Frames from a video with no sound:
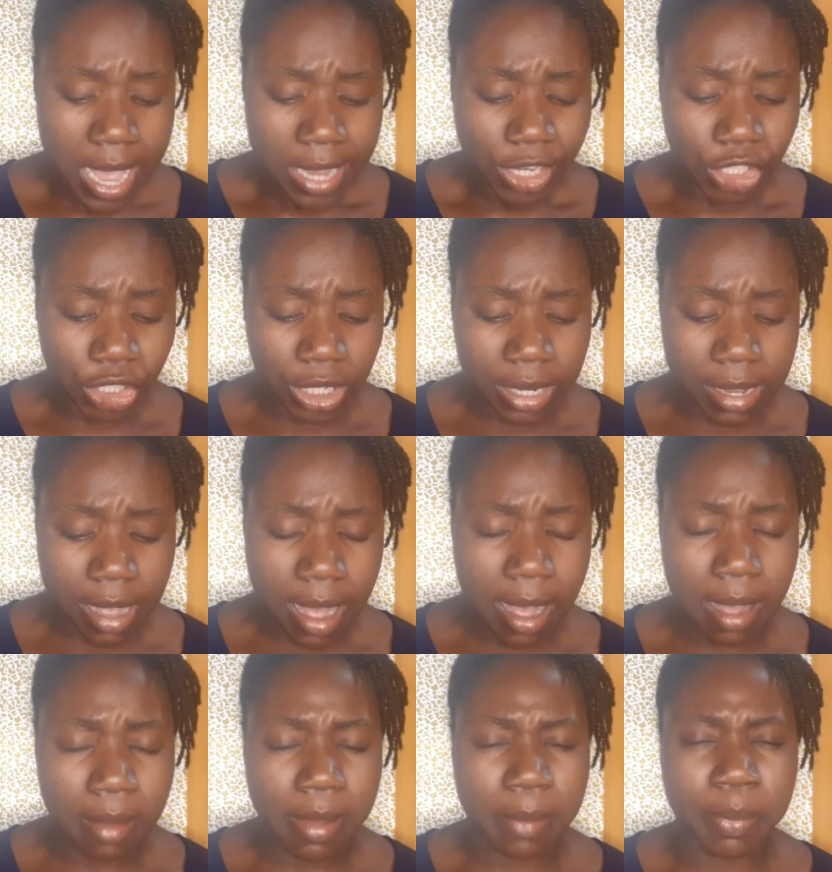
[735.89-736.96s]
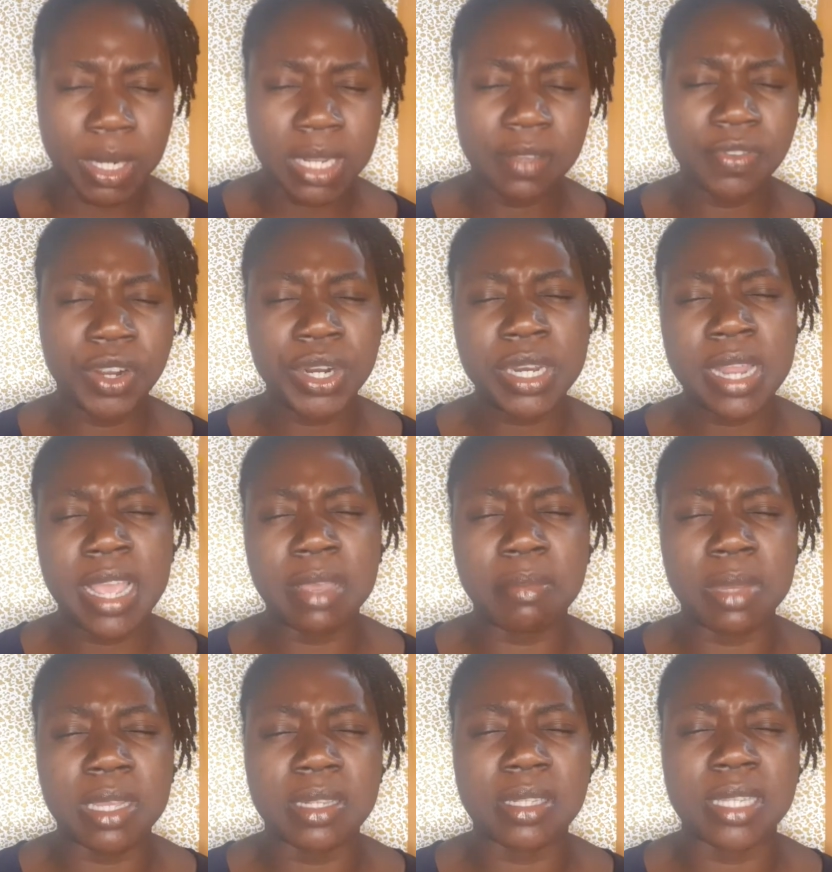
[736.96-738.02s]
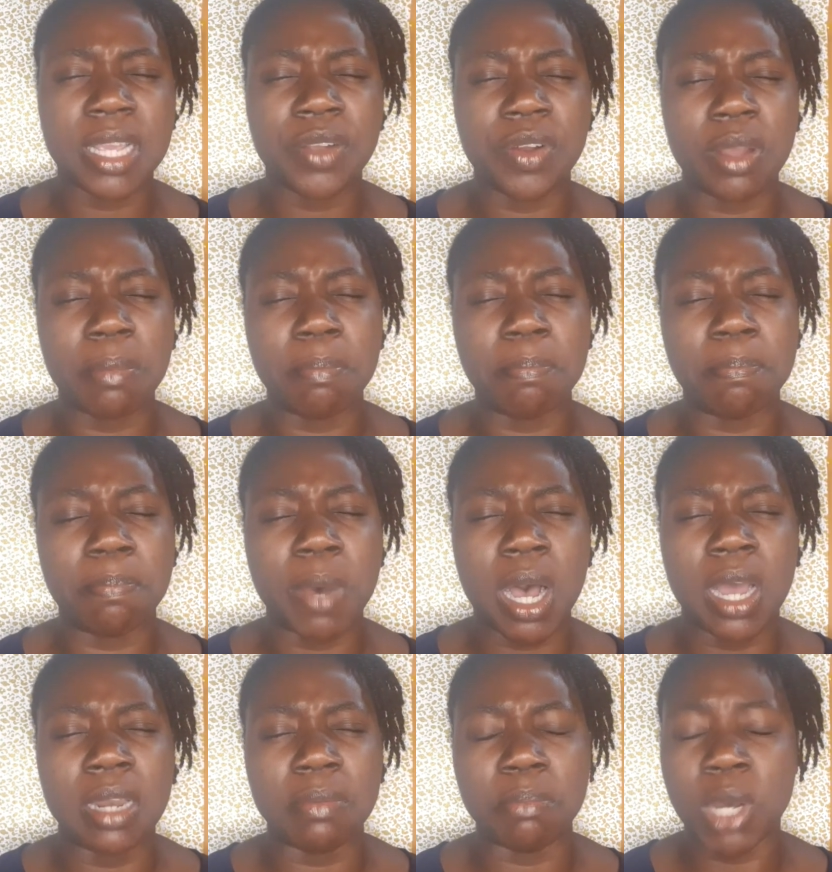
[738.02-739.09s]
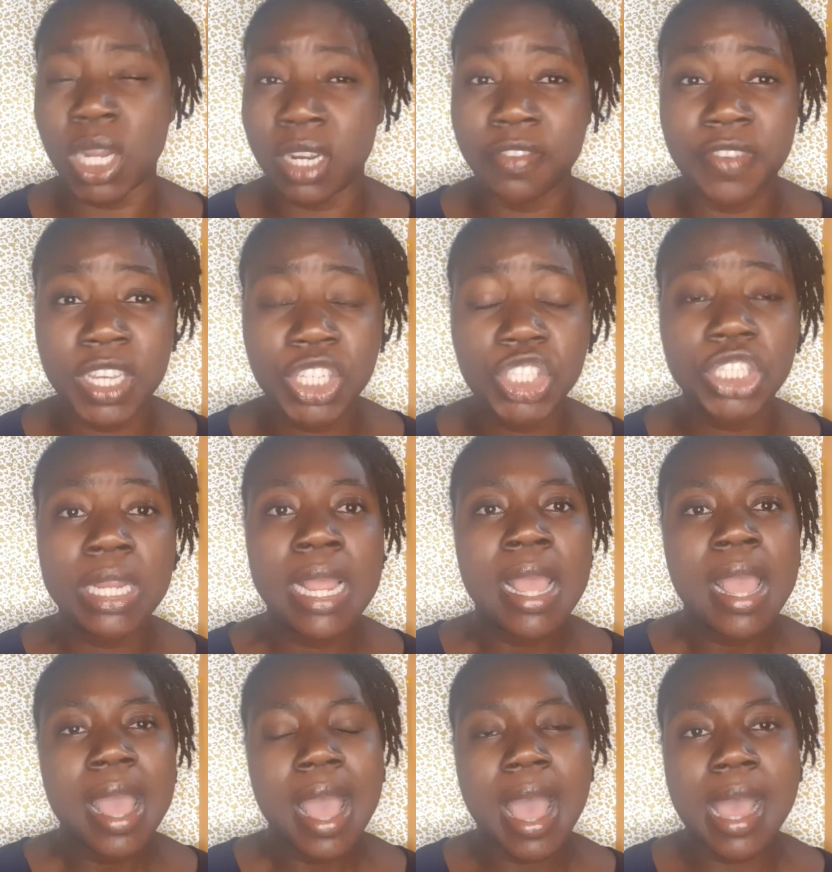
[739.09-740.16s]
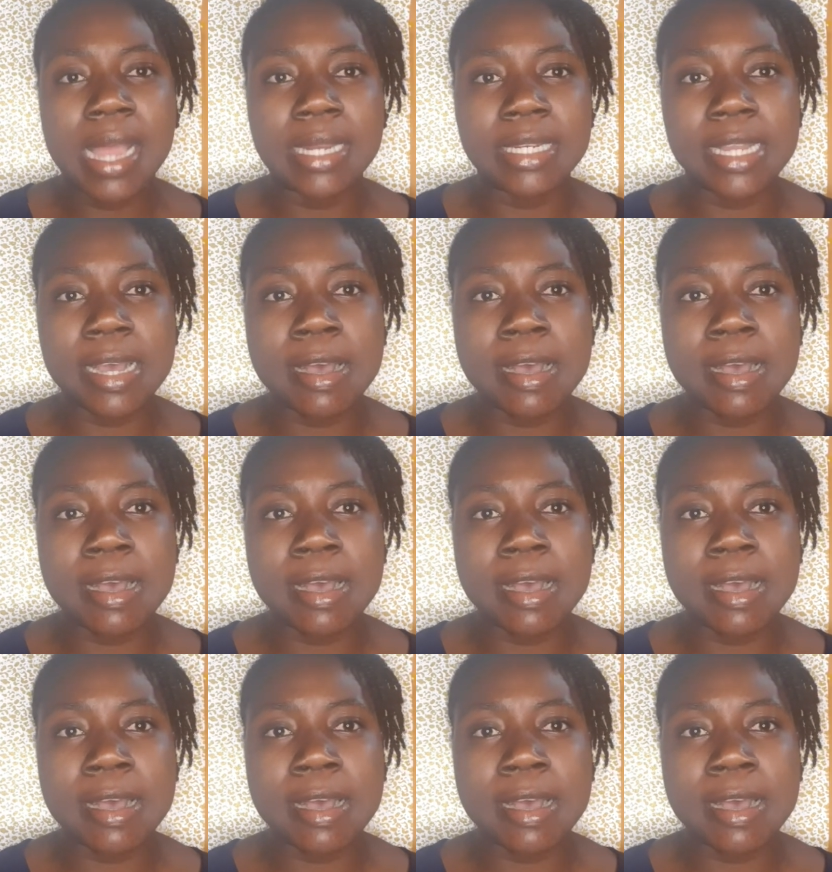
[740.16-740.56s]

she, I believe her name is Sarah Bonovich, and